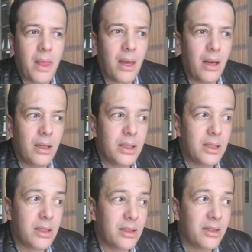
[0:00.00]
I
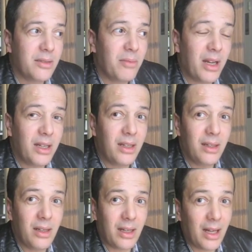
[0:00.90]

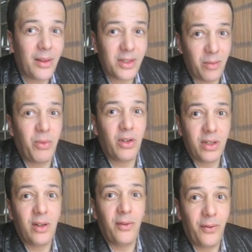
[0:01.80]
get the support
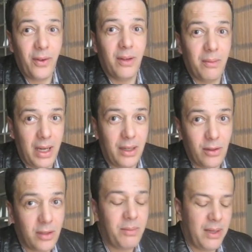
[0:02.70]
of my
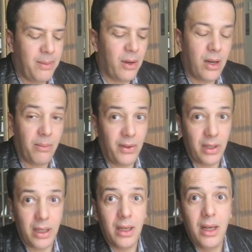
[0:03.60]
newspaper,
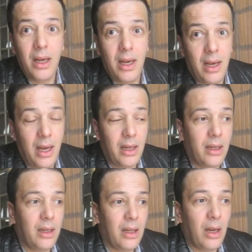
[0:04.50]
hopefully,
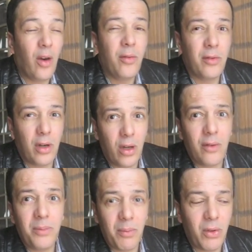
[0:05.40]
and a
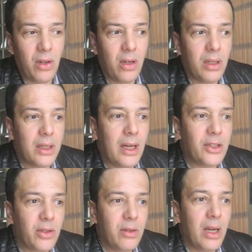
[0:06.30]
lot of people in
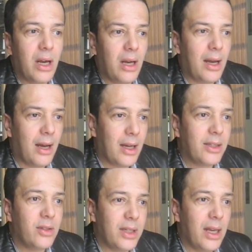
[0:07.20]
Algeria are
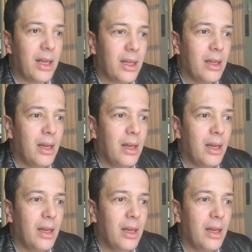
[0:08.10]
today